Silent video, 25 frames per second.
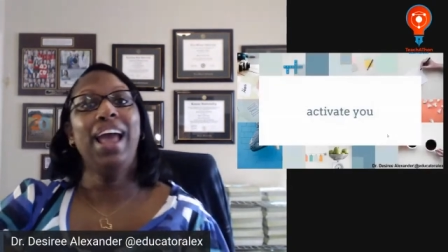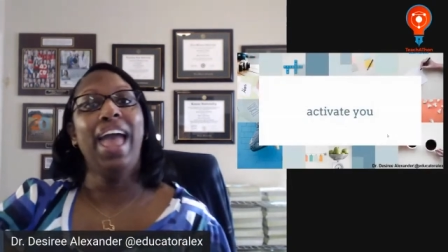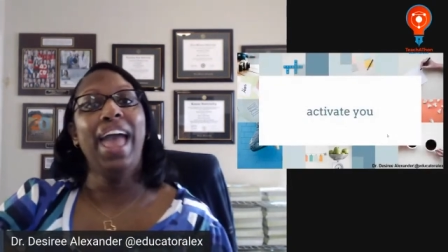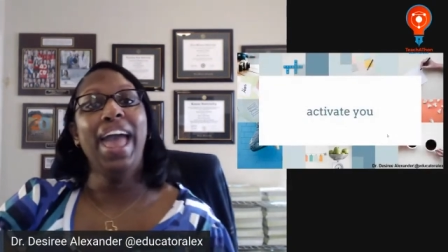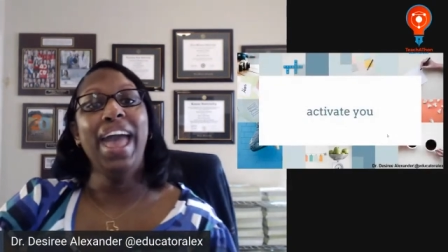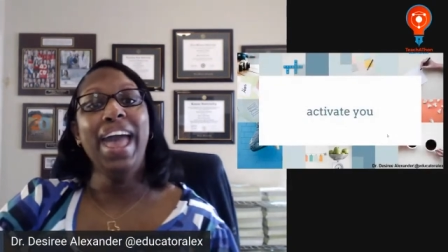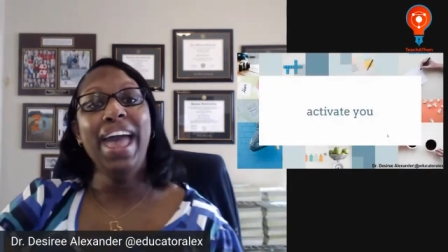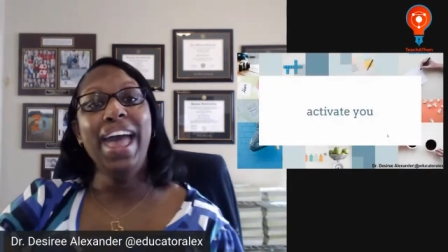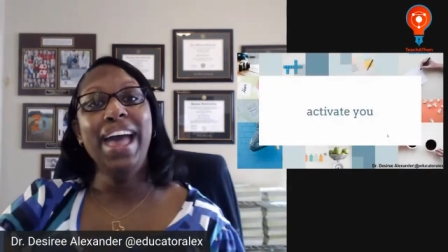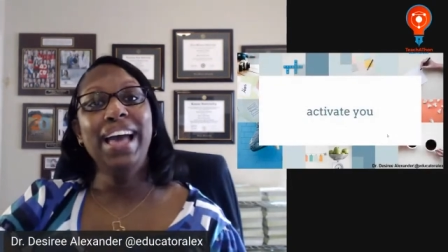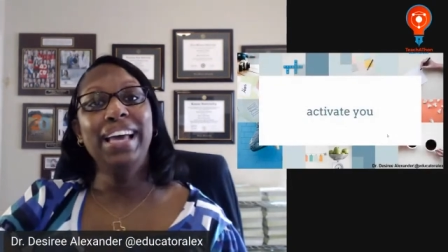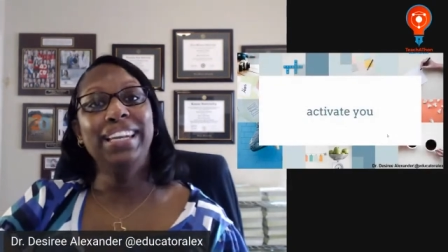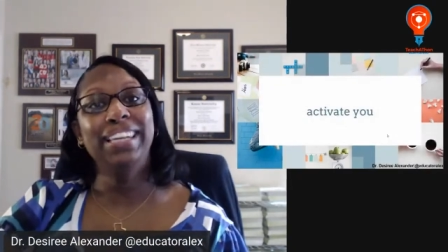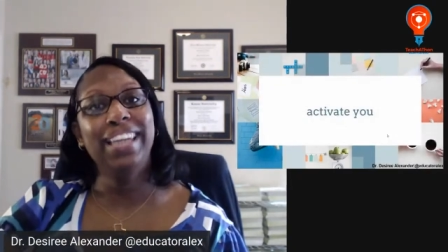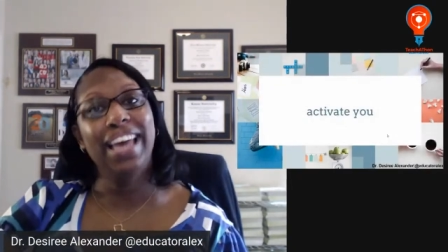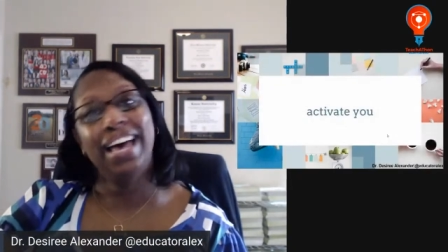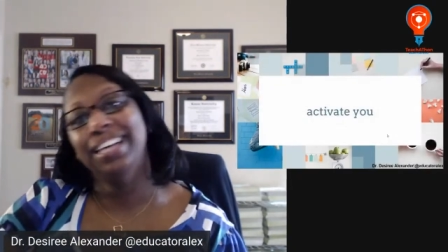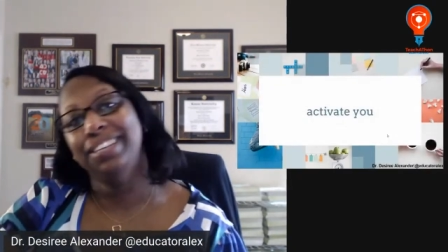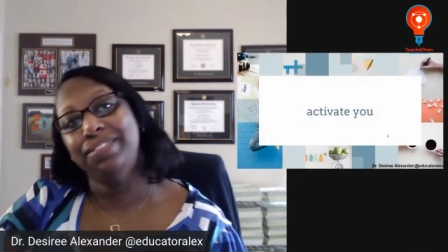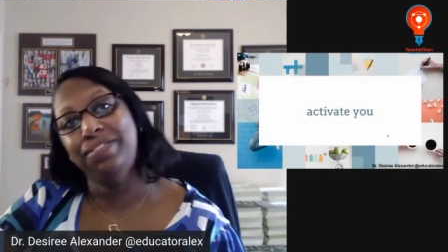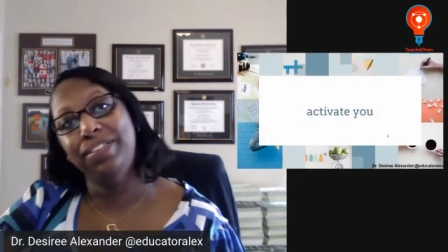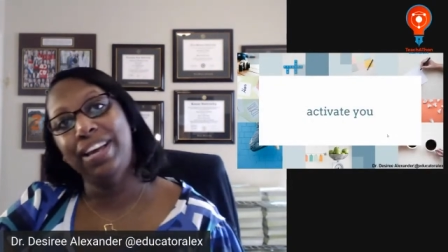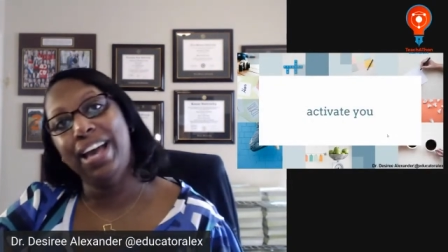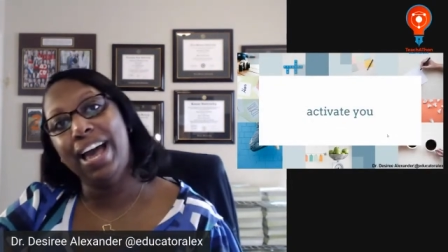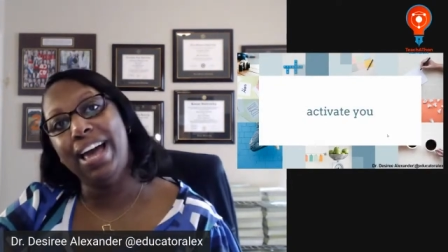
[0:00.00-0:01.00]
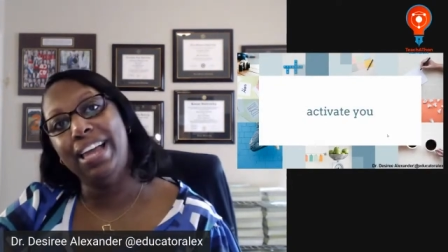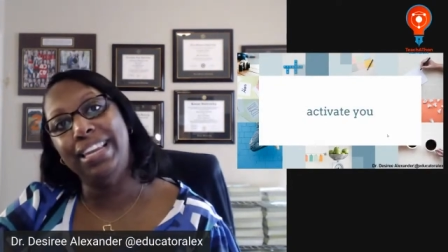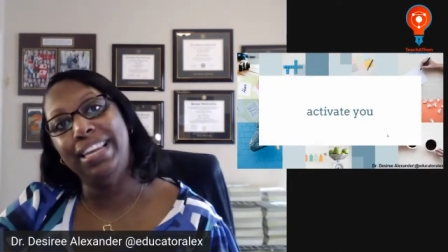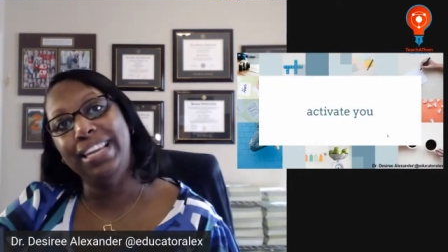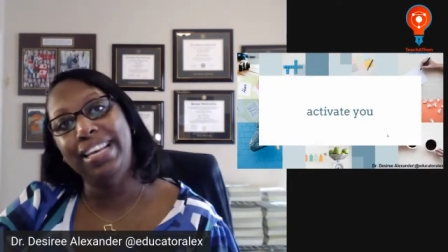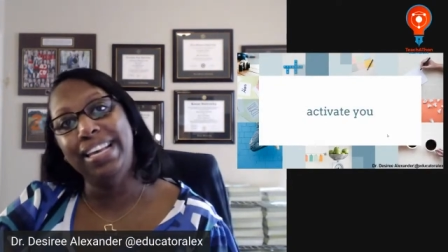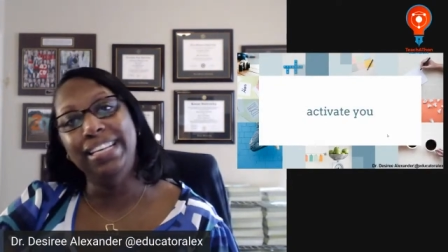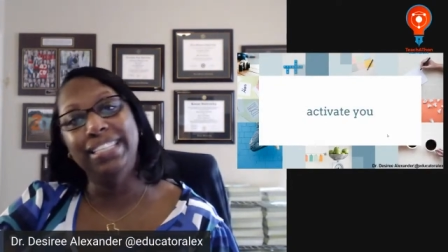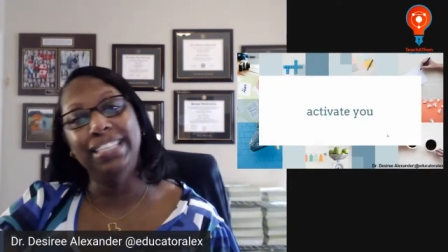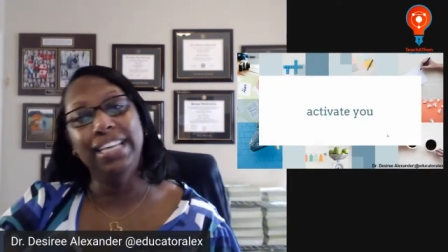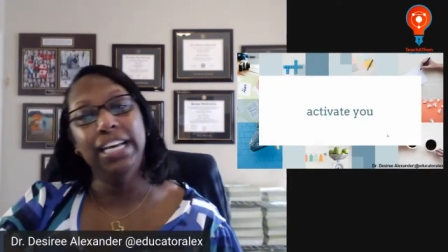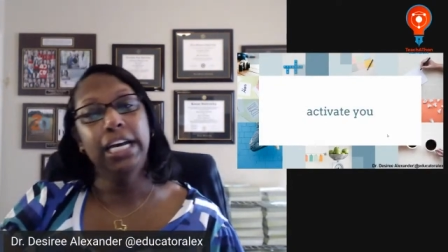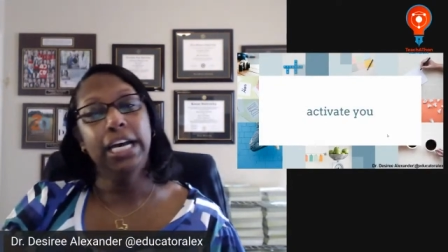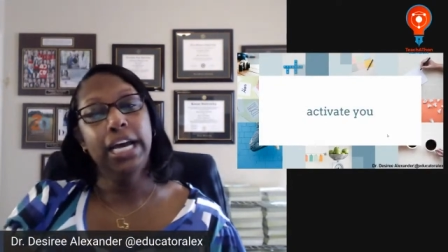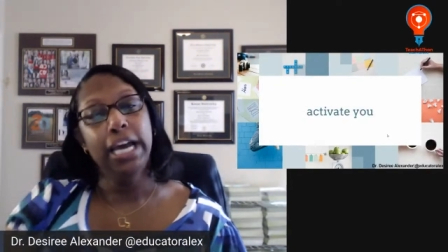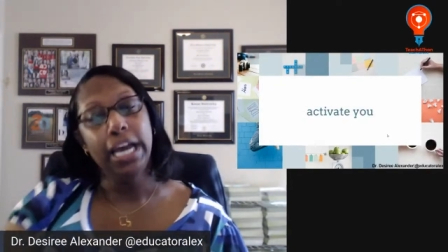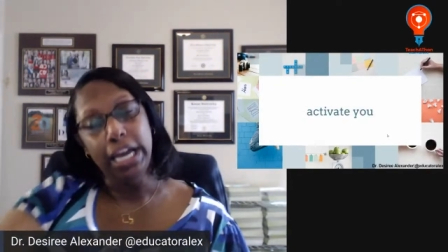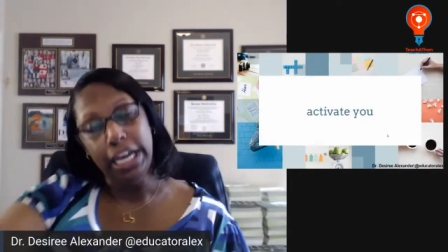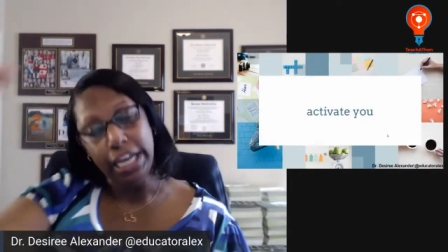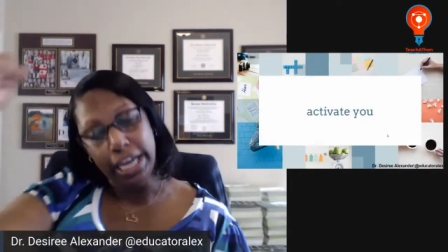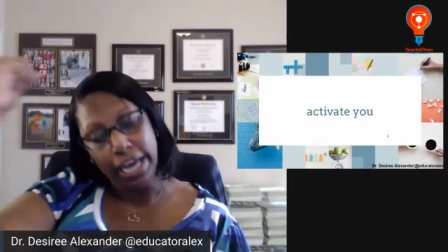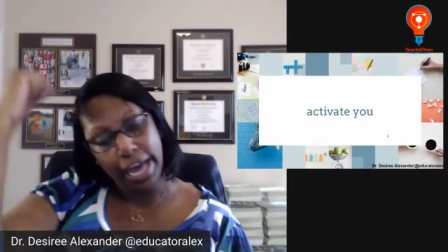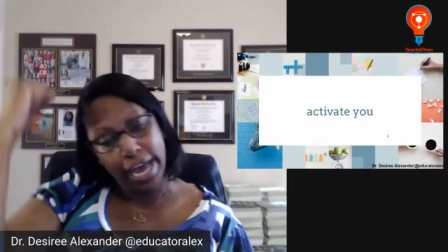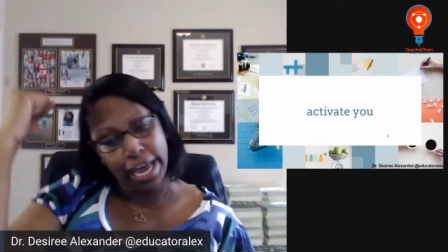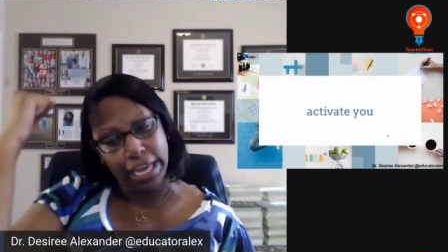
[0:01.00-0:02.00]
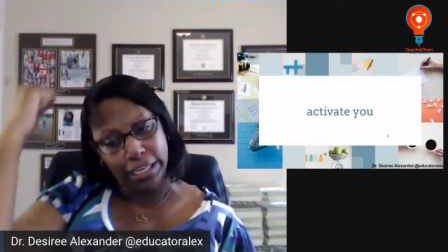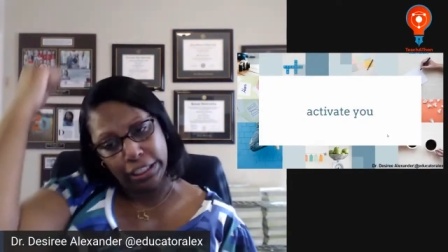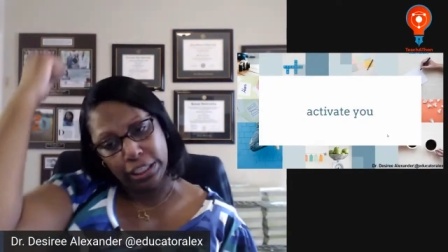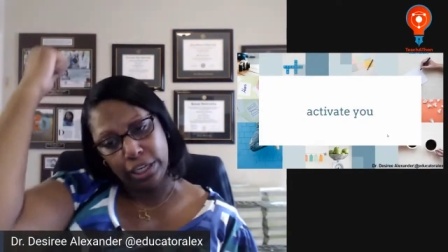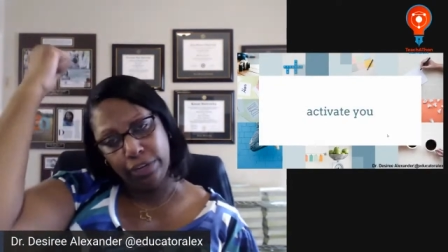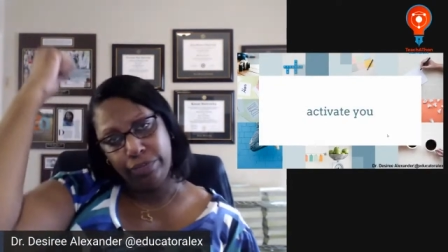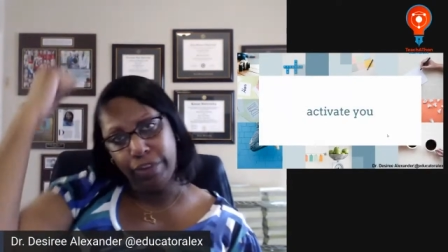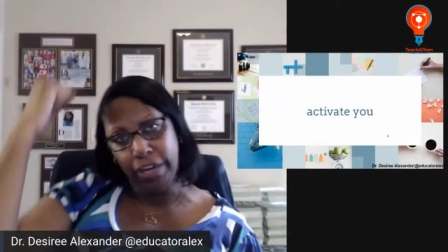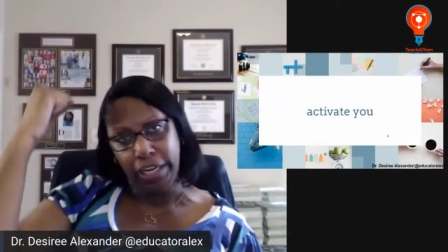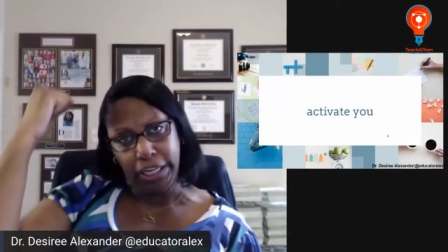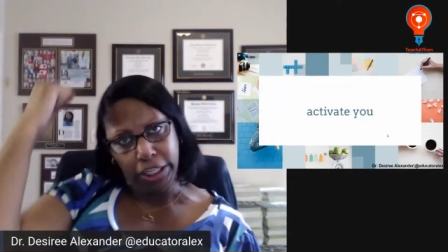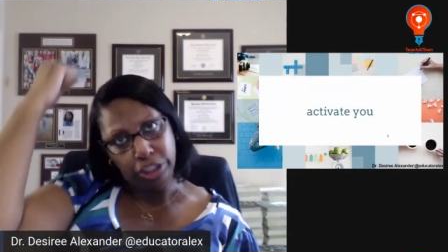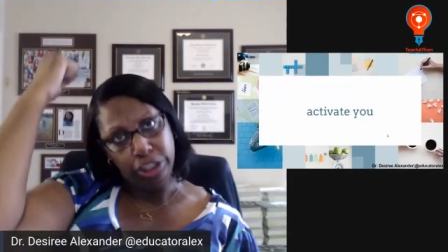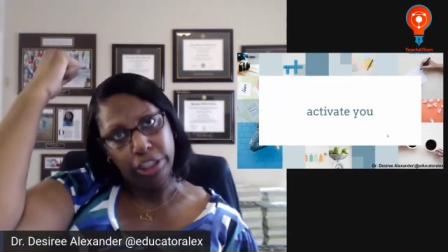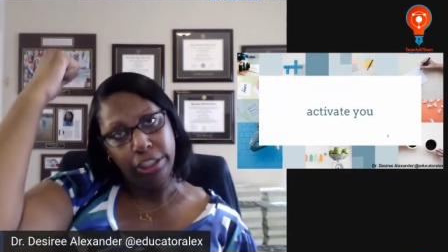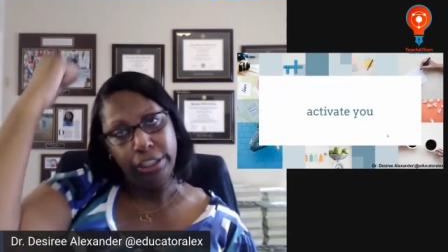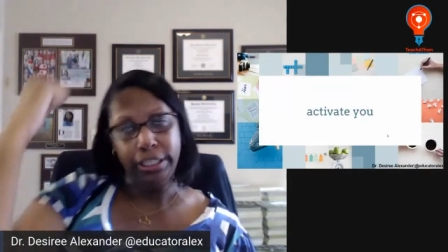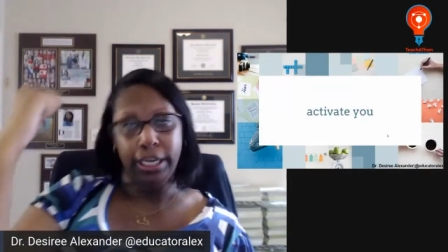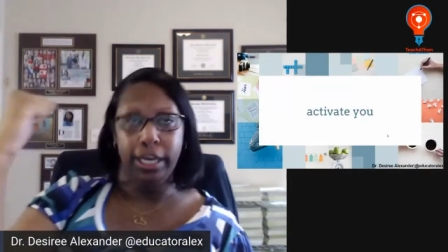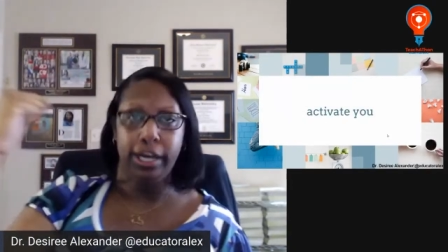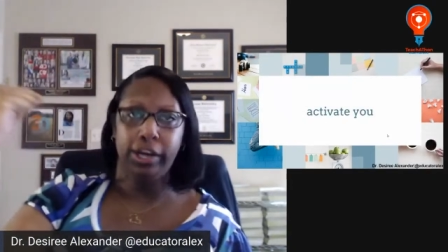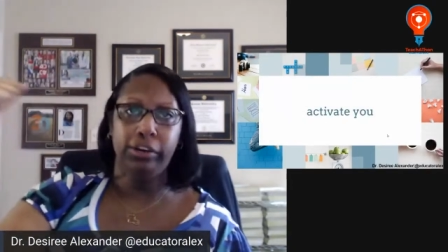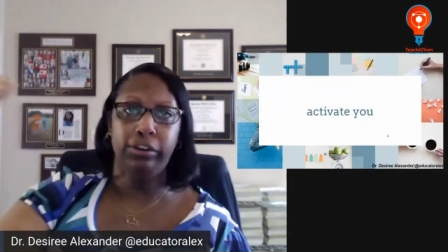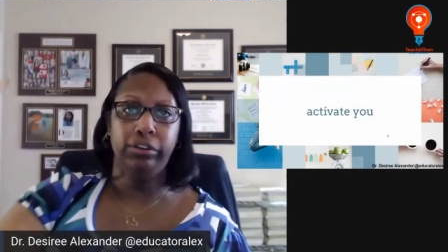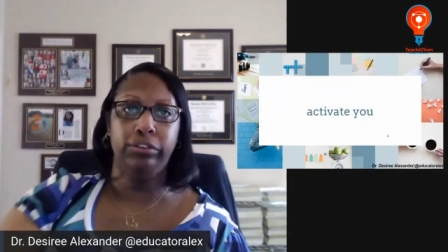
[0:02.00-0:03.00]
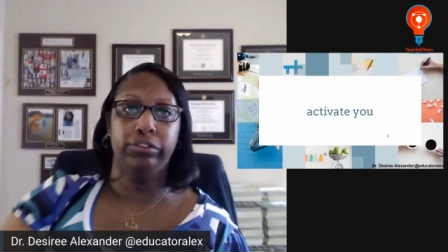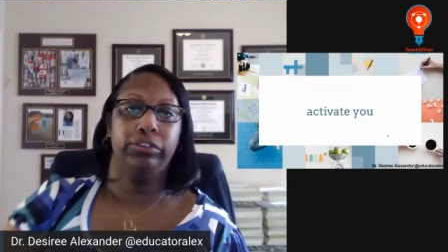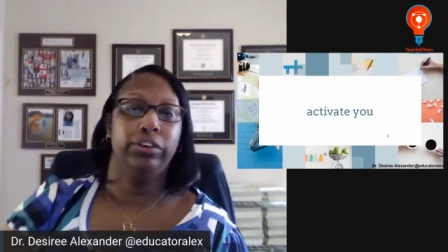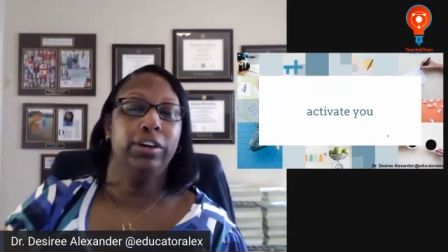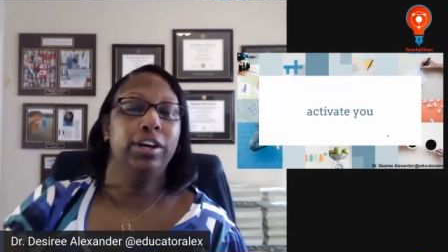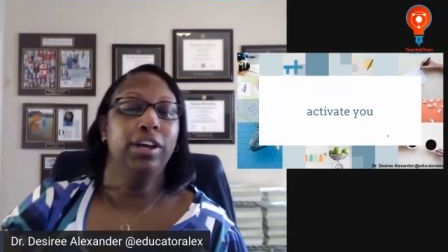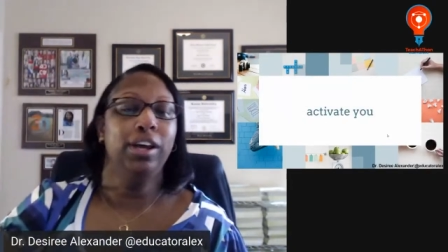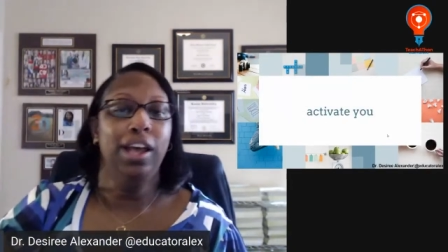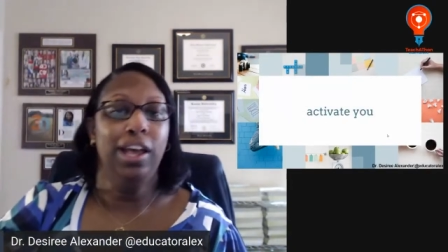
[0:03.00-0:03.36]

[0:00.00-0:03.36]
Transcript: And last but not least, activate yourself.